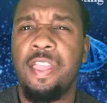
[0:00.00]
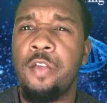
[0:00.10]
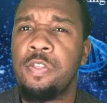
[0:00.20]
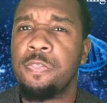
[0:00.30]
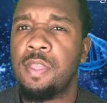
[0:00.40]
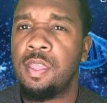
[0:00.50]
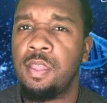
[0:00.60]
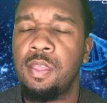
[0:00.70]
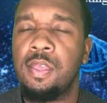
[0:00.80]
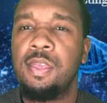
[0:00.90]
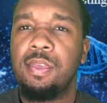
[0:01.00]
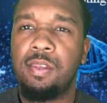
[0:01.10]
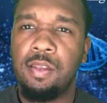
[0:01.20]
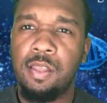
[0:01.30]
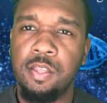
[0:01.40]
Everything
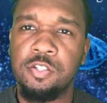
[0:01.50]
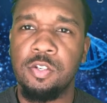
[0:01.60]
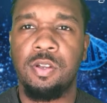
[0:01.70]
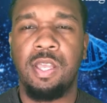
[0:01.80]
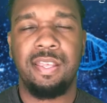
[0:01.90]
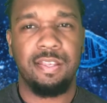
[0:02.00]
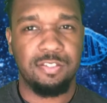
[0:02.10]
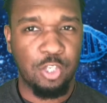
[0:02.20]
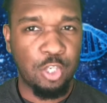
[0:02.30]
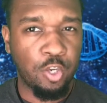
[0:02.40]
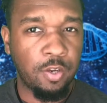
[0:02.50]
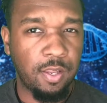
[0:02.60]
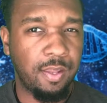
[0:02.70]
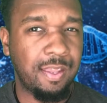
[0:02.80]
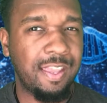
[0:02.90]
in nature is learning.